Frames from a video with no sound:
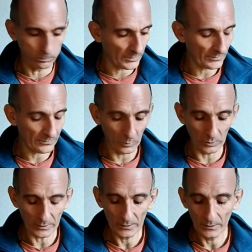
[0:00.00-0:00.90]
the
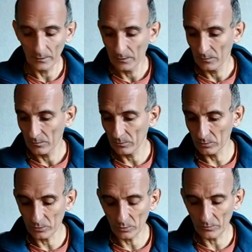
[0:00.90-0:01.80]

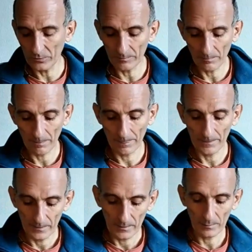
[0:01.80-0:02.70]
full roof
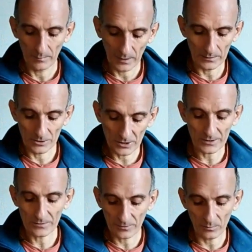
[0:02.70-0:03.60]
made
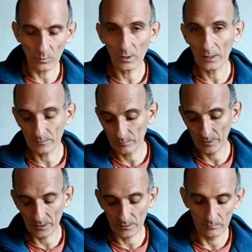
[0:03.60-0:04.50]
just from one
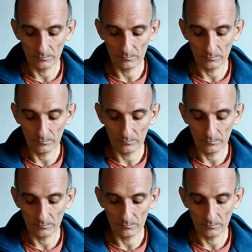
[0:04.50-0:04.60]
big